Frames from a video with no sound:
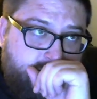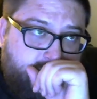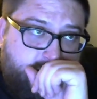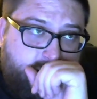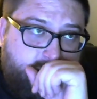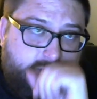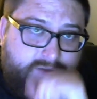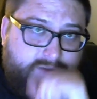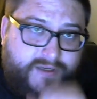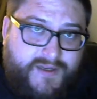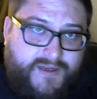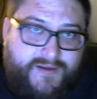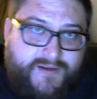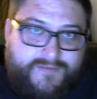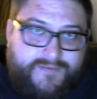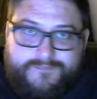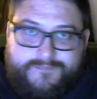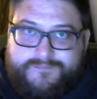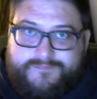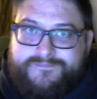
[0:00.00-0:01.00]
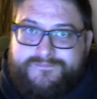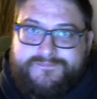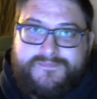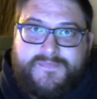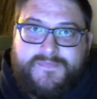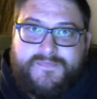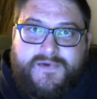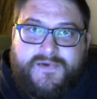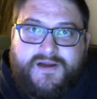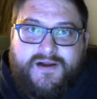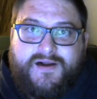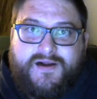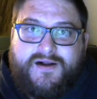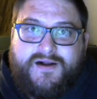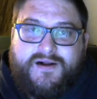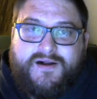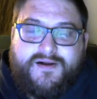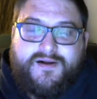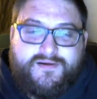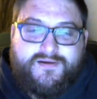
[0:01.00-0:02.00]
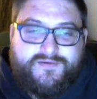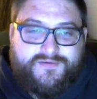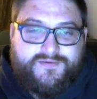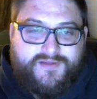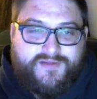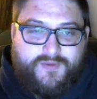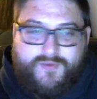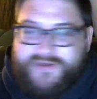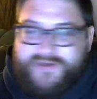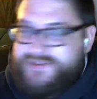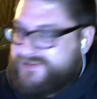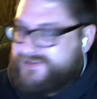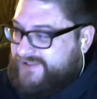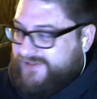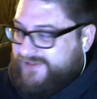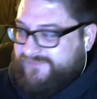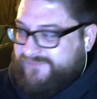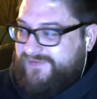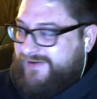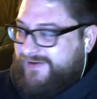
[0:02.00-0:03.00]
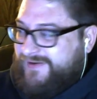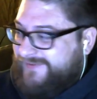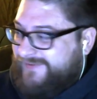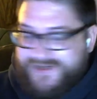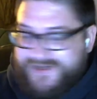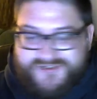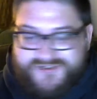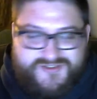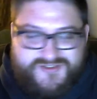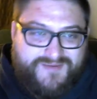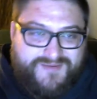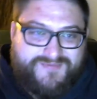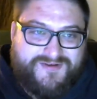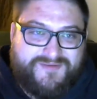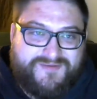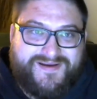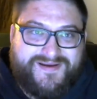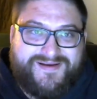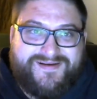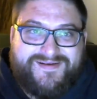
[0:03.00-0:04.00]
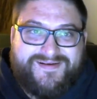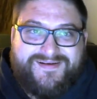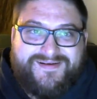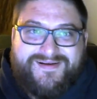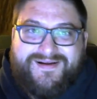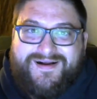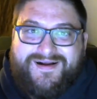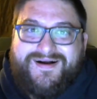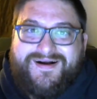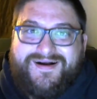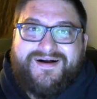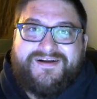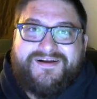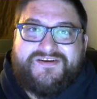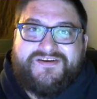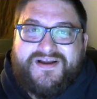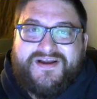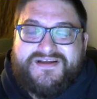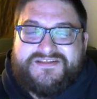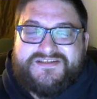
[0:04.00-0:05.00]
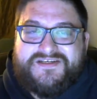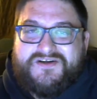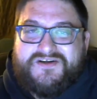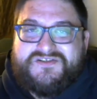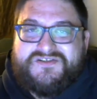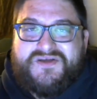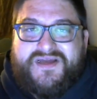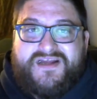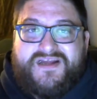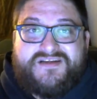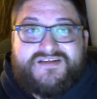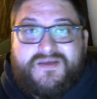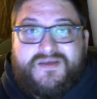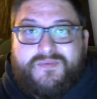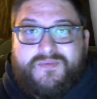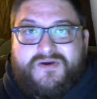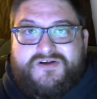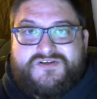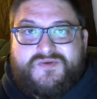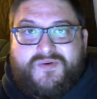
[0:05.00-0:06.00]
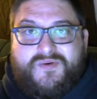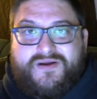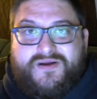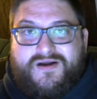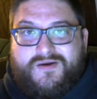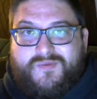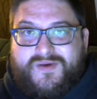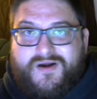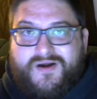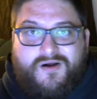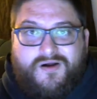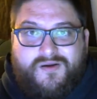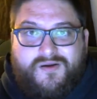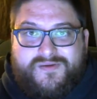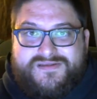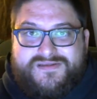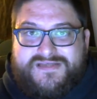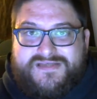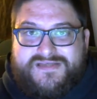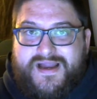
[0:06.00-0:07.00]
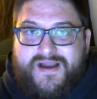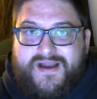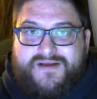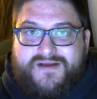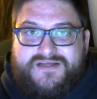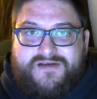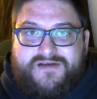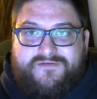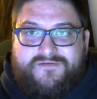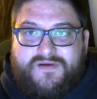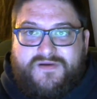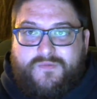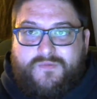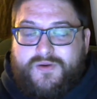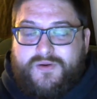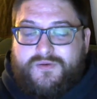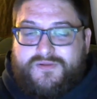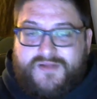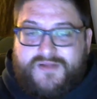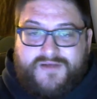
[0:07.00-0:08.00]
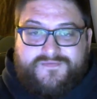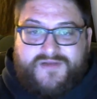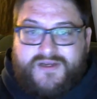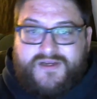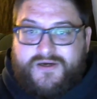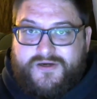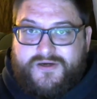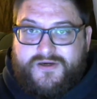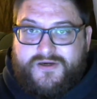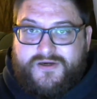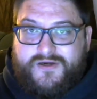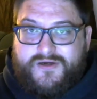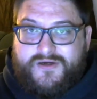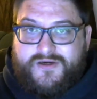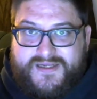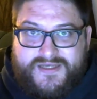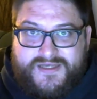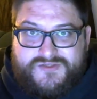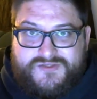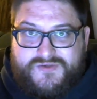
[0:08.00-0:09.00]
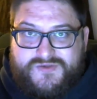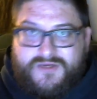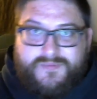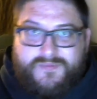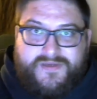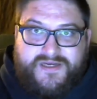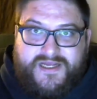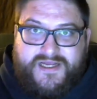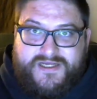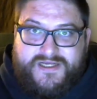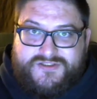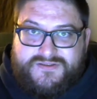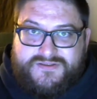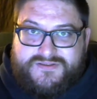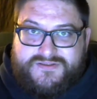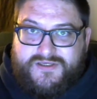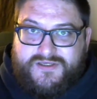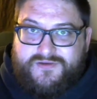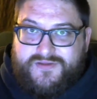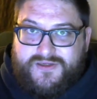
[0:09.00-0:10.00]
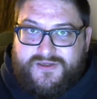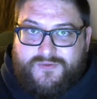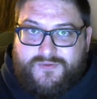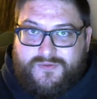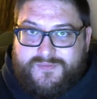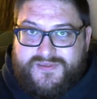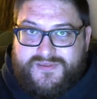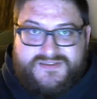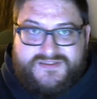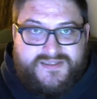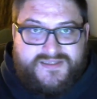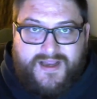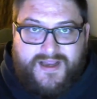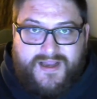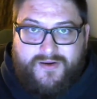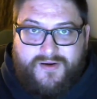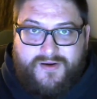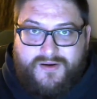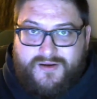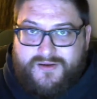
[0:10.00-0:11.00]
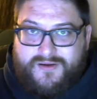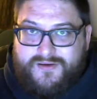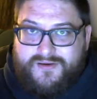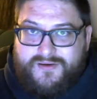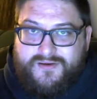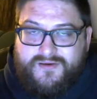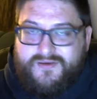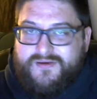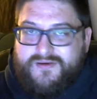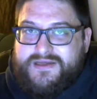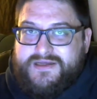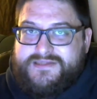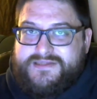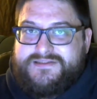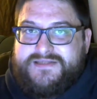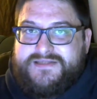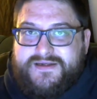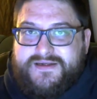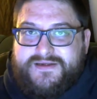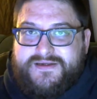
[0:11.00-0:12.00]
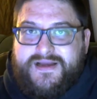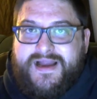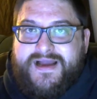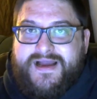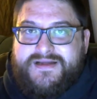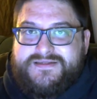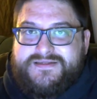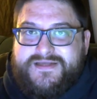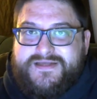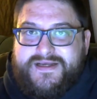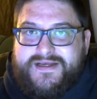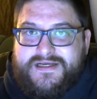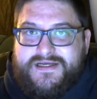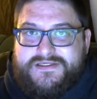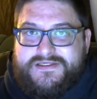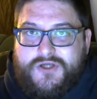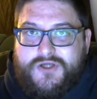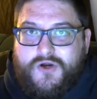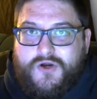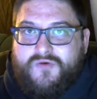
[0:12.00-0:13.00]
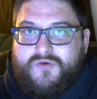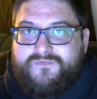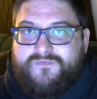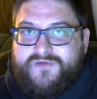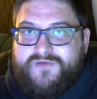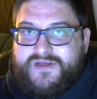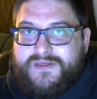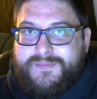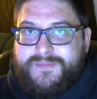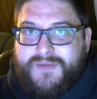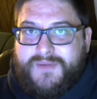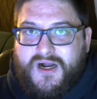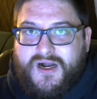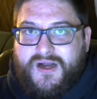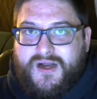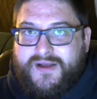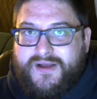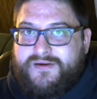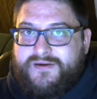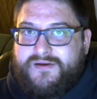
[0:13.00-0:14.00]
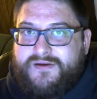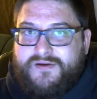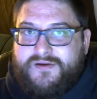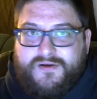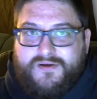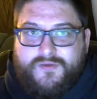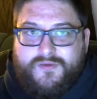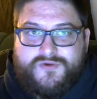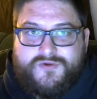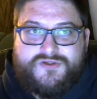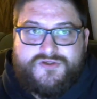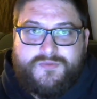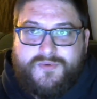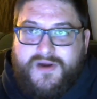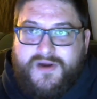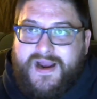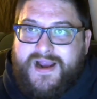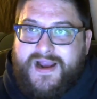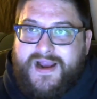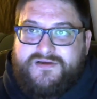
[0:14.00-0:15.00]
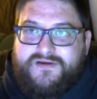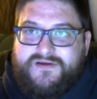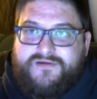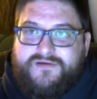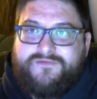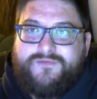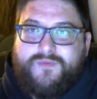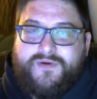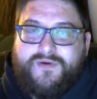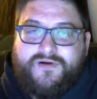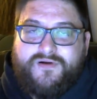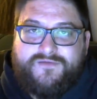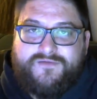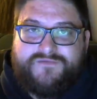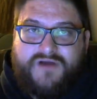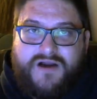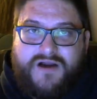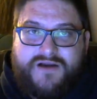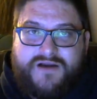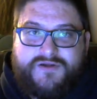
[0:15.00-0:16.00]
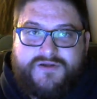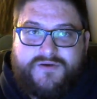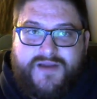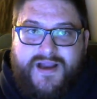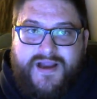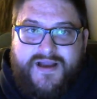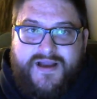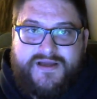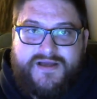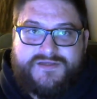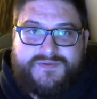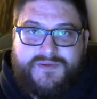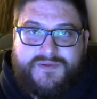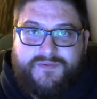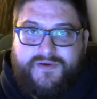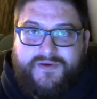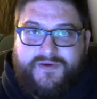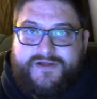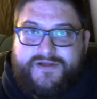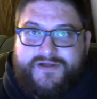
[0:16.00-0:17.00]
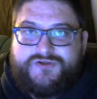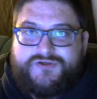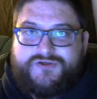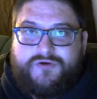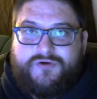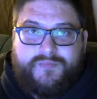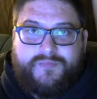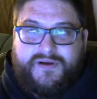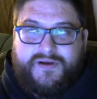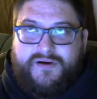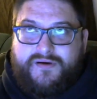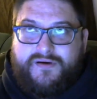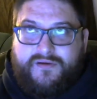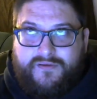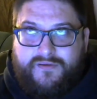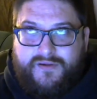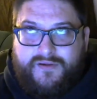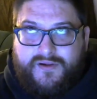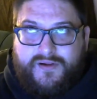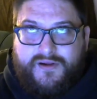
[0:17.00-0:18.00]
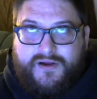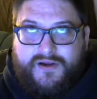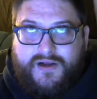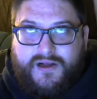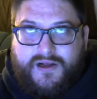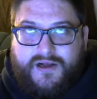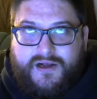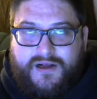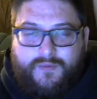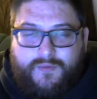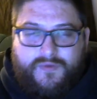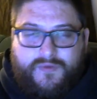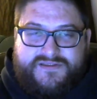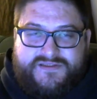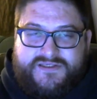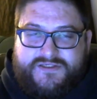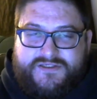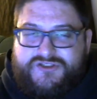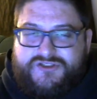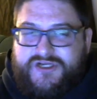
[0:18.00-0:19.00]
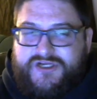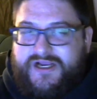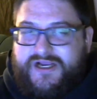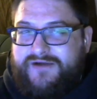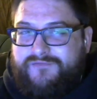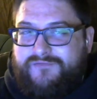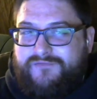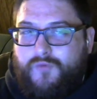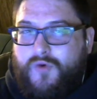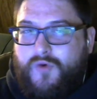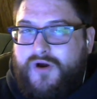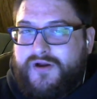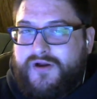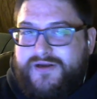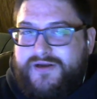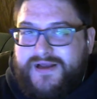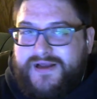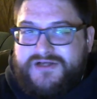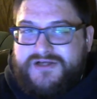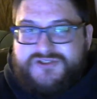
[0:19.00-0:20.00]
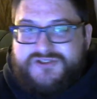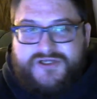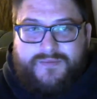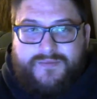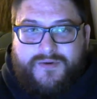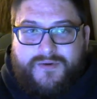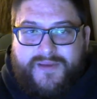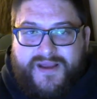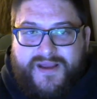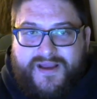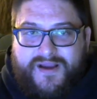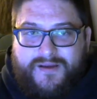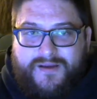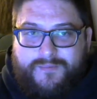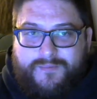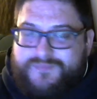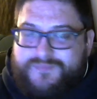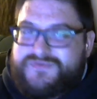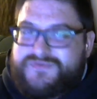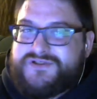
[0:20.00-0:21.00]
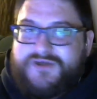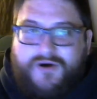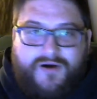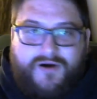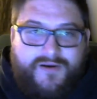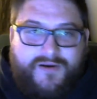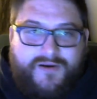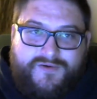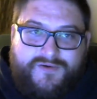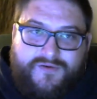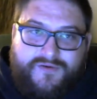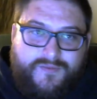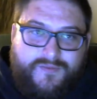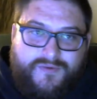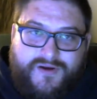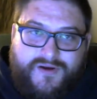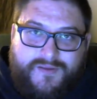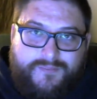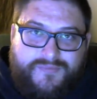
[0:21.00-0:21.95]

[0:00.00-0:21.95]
Oh God. That weed's finally catching up to me. You guys can also hit us up on Twitter. We are always active, and we would love to hear your podcast recommendations that you think we're missing out on. It's at TSOV Pod. We're super active and we love talking to you guys. People like Judo Bill. I want to say JF1-MMA. I'm sorry, dude.